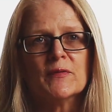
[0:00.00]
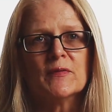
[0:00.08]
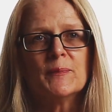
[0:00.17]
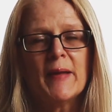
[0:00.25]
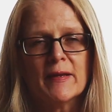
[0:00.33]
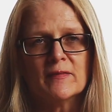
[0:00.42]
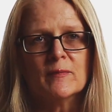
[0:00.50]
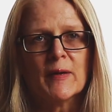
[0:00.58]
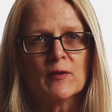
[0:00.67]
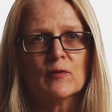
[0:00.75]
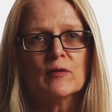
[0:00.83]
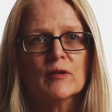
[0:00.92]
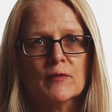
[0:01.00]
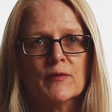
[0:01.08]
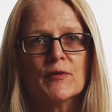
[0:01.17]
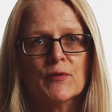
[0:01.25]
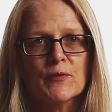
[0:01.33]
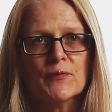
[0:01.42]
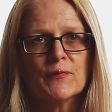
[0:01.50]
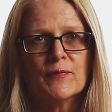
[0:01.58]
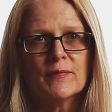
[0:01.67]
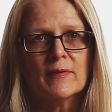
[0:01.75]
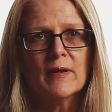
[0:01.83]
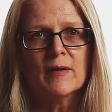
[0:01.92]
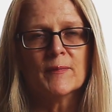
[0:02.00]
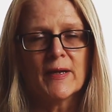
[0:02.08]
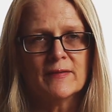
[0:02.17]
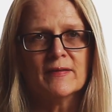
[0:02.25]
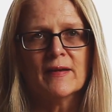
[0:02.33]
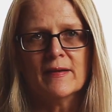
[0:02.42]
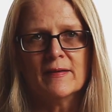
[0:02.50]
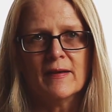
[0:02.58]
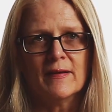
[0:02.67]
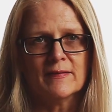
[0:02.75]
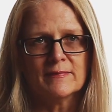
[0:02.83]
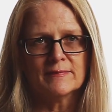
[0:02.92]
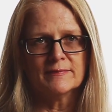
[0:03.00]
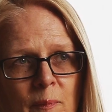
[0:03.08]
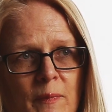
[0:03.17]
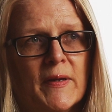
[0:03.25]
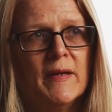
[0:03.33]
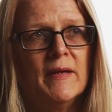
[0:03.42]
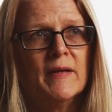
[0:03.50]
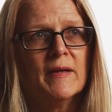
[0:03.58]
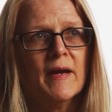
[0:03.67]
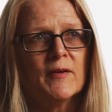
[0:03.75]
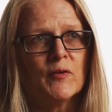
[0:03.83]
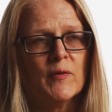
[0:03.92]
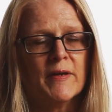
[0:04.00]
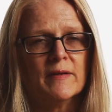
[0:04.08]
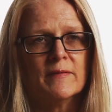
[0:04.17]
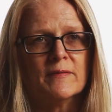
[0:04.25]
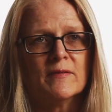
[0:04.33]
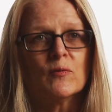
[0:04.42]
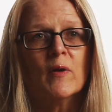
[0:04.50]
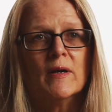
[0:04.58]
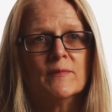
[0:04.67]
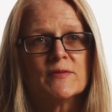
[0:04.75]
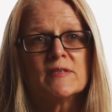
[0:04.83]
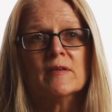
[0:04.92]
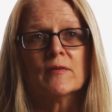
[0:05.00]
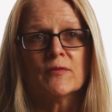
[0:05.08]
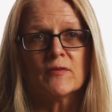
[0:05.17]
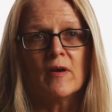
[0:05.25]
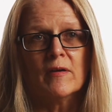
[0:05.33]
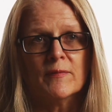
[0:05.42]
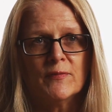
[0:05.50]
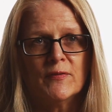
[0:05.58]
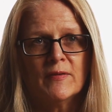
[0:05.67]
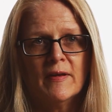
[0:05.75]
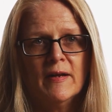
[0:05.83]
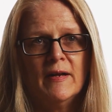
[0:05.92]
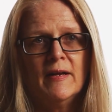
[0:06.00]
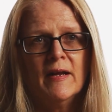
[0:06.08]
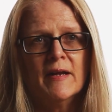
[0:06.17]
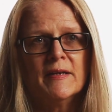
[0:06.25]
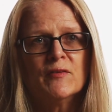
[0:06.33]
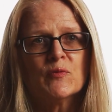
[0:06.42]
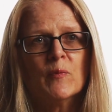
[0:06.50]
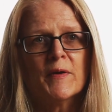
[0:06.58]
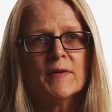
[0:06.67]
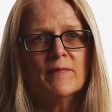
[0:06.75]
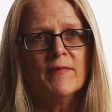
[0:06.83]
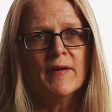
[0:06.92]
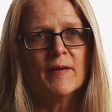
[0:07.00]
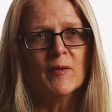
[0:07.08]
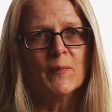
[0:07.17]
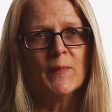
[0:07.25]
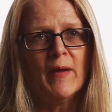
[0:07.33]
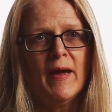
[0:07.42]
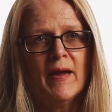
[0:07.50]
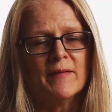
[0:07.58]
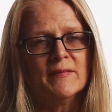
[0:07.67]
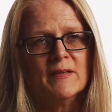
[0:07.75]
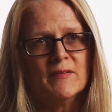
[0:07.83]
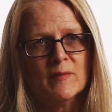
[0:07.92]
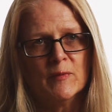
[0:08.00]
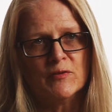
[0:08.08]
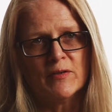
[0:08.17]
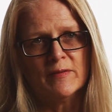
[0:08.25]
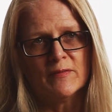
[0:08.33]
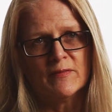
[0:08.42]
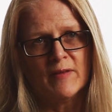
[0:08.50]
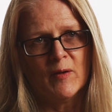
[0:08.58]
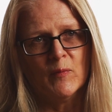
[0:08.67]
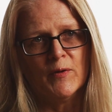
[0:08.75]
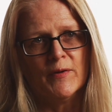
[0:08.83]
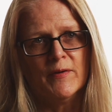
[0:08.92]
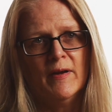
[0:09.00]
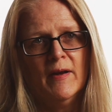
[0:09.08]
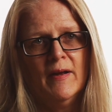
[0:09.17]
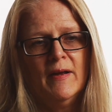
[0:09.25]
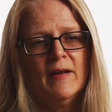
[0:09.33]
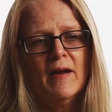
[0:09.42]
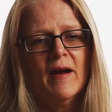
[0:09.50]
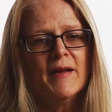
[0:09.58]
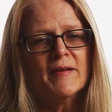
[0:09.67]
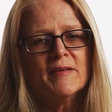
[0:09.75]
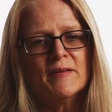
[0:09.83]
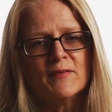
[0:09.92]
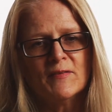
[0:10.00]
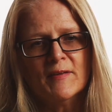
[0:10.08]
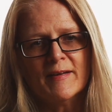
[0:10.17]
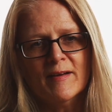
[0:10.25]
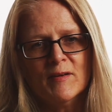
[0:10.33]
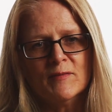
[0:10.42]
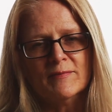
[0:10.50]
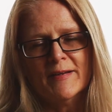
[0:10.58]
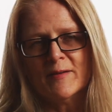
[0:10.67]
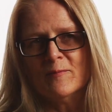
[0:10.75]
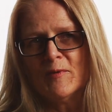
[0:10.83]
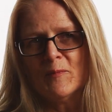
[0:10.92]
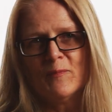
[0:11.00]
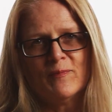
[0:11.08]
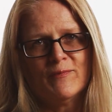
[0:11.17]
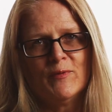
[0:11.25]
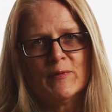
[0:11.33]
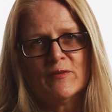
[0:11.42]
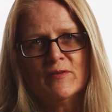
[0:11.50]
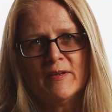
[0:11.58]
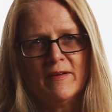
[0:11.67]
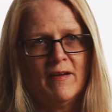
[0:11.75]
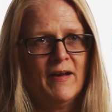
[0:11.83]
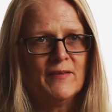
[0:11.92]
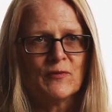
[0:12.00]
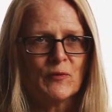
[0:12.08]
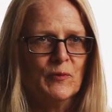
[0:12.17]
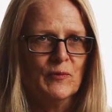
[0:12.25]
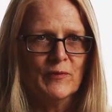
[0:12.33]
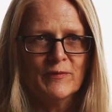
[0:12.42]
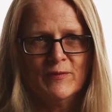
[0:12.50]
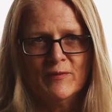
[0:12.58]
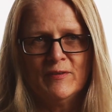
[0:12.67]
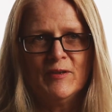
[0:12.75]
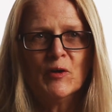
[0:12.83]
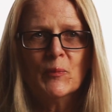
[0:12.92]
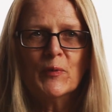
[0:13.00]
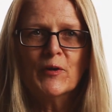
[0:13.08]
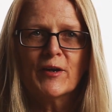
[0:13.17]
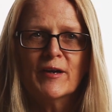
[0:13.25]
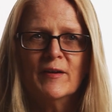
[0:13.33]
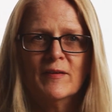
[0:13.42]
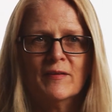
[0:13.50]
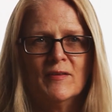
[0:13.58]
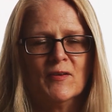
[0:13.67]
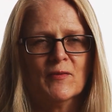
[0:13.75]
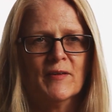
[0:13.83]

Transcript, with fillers: was Pansy Metal Clovered Hoof, um, 1989. He had created 12 silk scarves, and each one of them had these images that were iconistic of like what we would see in a high school yearbook, you know,